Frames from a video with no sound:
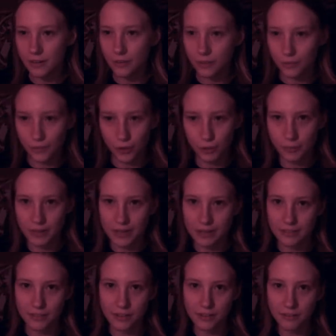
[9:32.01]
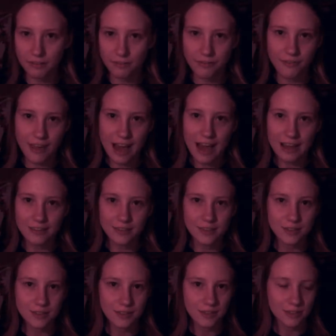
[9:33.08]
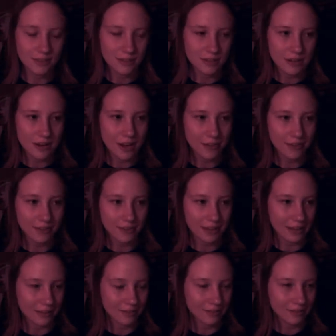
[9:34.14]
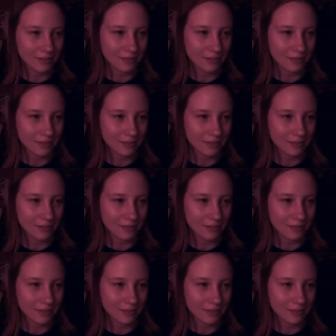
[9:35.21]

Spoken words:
roaming, their vast, not, like,